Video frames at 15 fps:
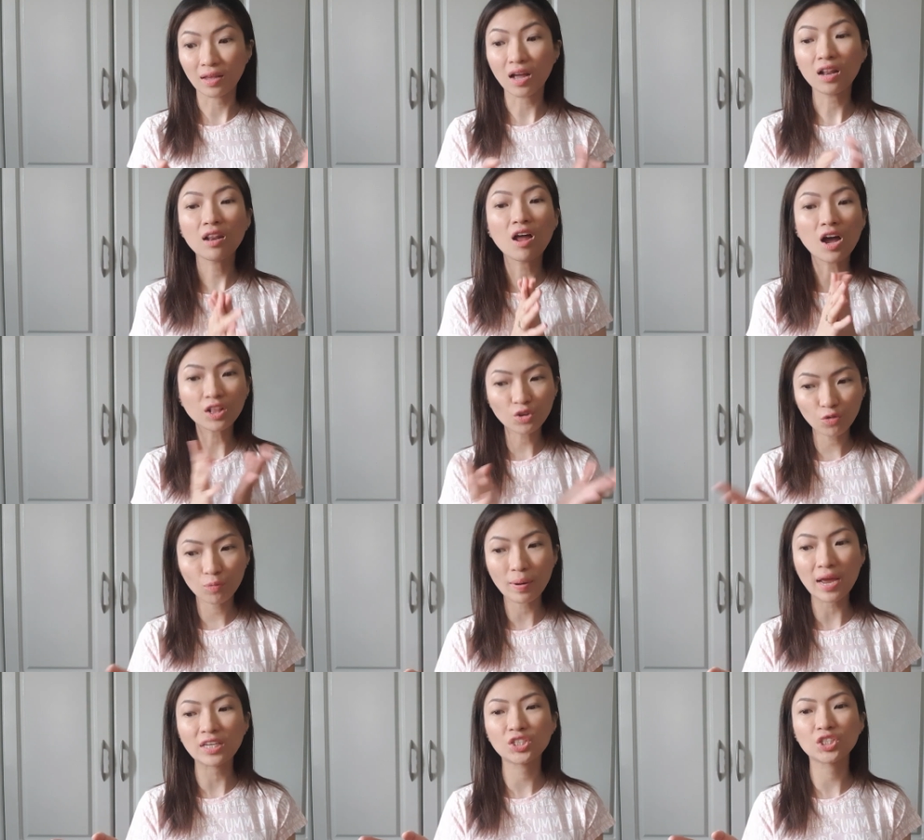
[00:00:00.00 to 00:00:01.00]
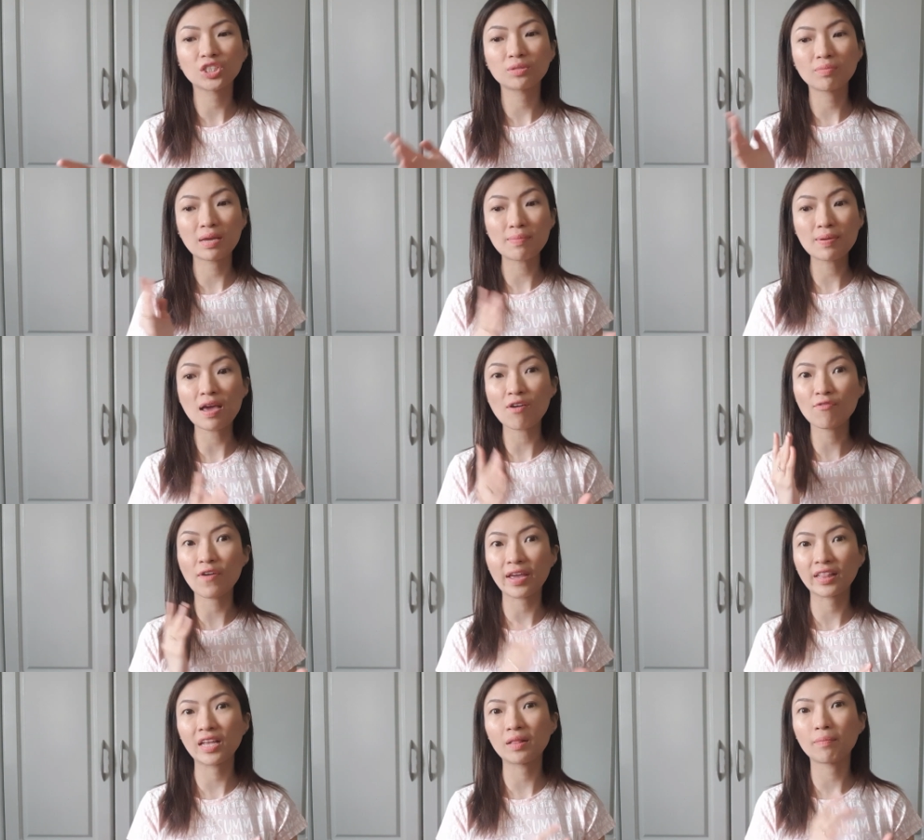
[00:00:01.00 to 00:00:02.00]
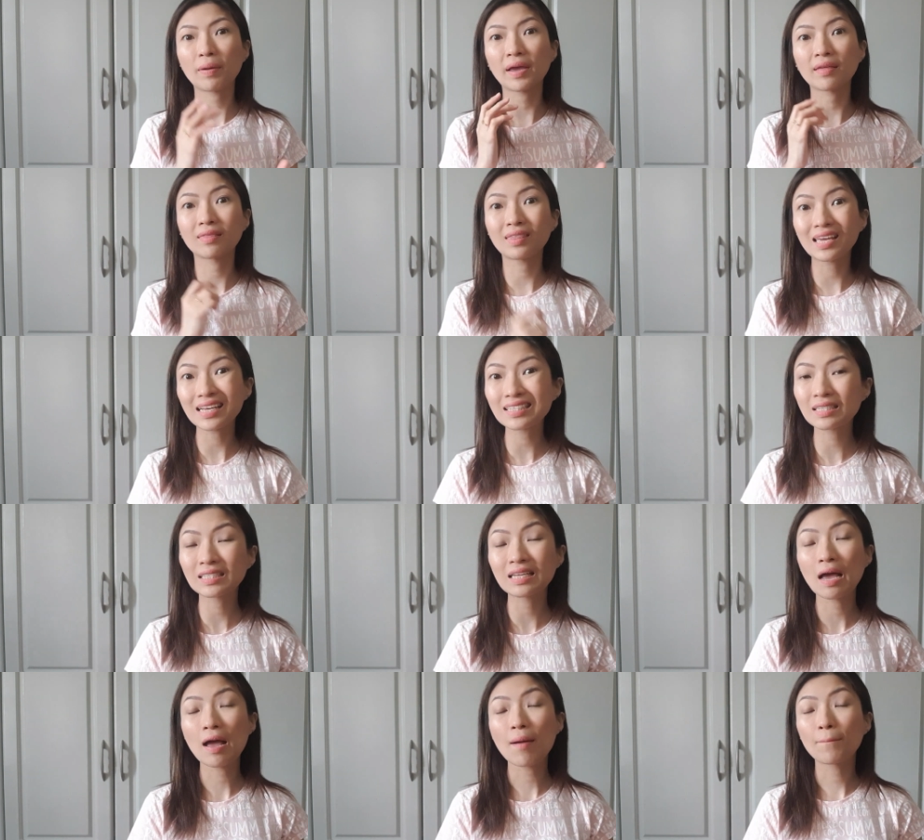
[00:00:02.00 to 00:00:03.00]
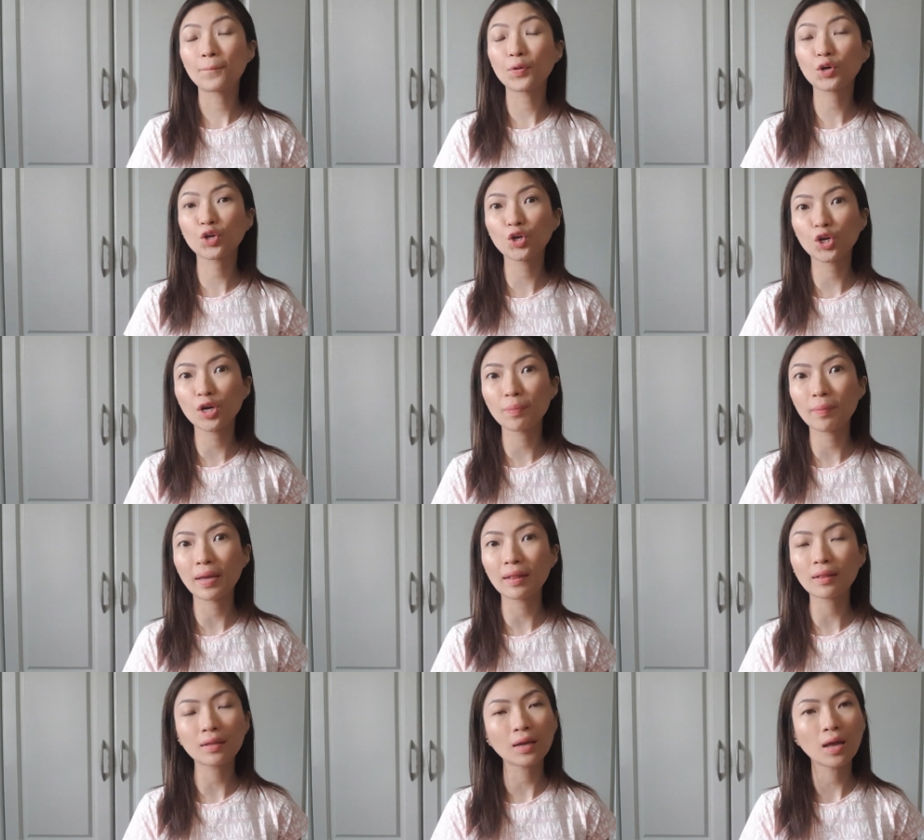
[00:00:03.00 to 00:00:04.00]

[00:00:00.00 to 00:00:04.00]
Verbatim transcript: A lot of branches may be affected by this procurement